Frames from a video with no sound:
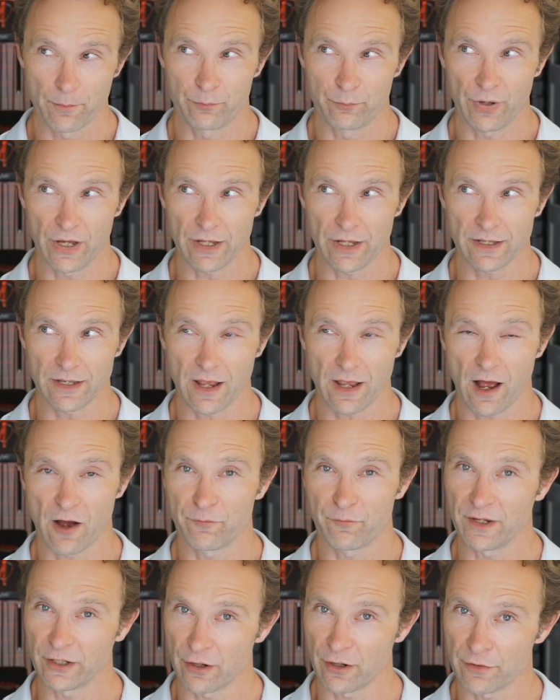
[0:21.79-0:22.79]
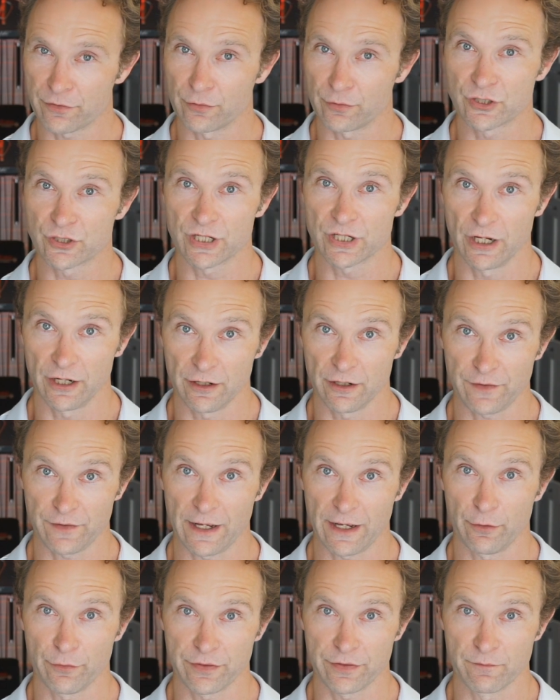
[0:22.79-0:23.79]
but I've been going through a ton of
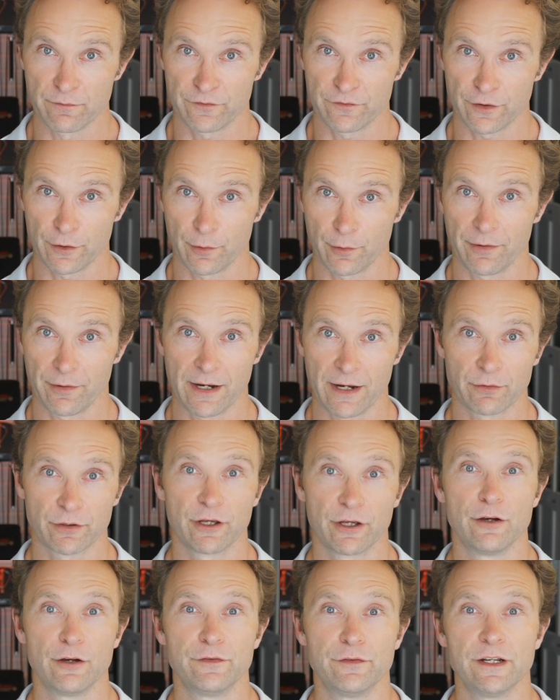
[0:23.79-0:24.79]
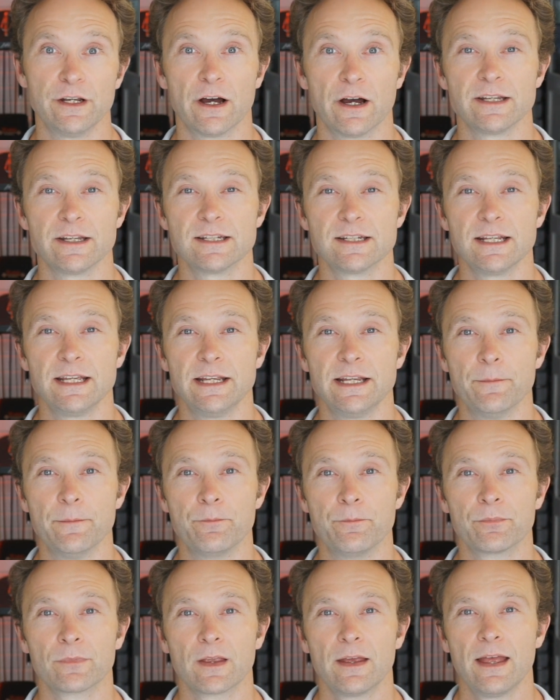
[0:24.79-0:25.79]
health info around COVID-19.
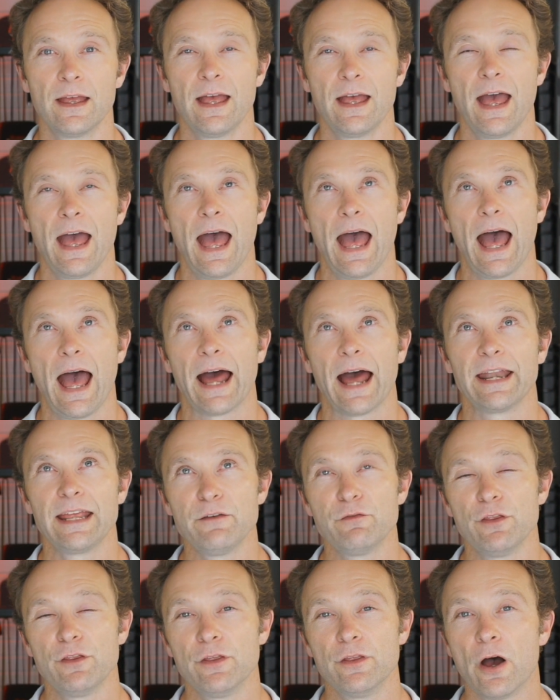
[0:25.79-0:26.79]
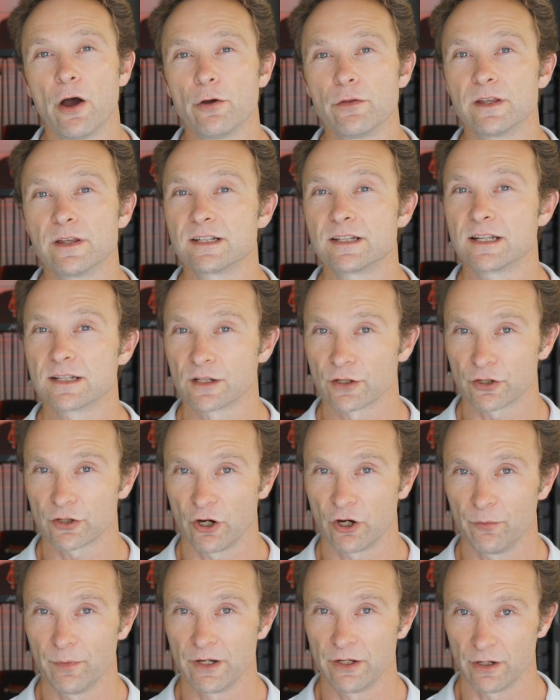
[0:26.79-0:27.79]
And even though this isn't
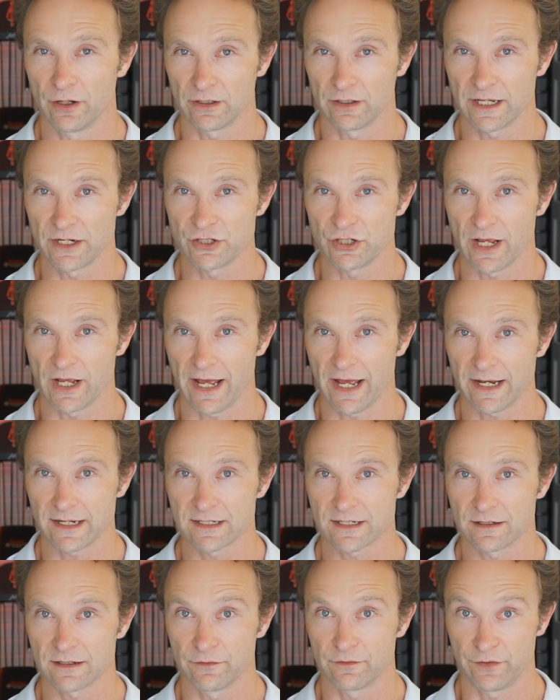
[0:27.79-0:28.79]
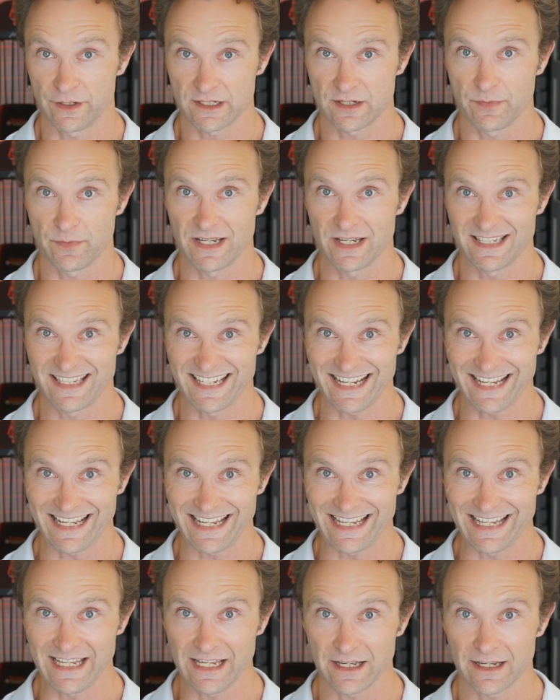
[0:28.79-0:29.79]
common knowledge yet, vitamin
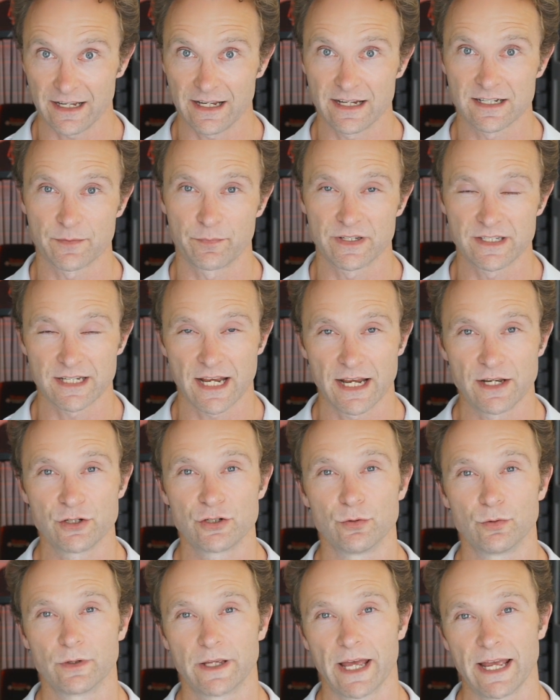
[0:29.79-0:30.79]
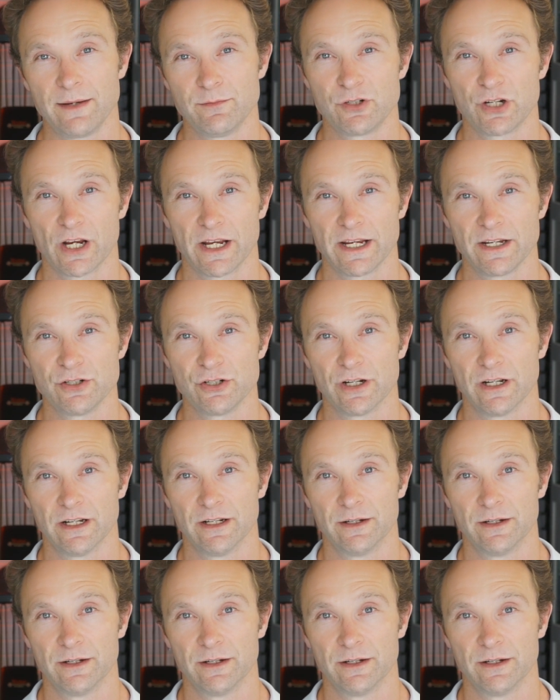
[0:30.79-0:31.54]
D is a potential game changer.